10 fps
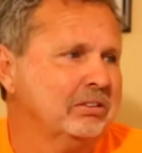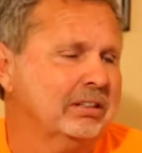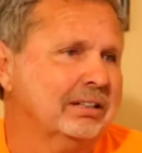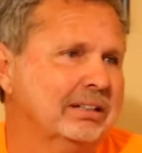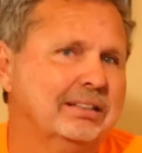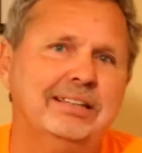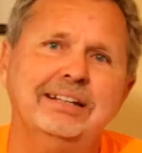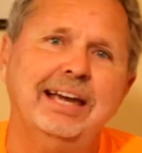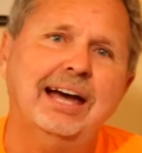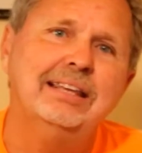The
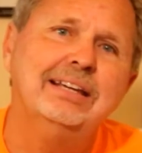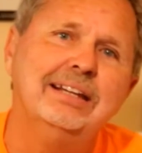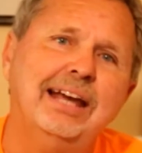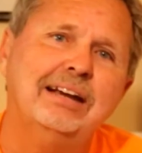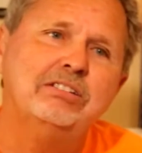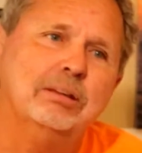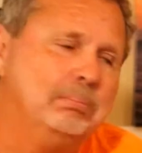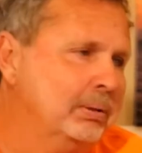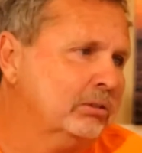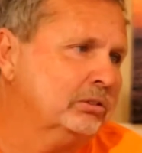guy that actually
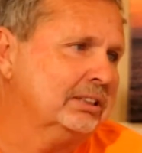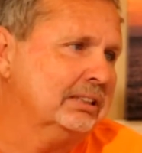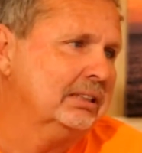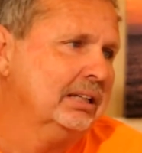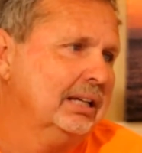built it,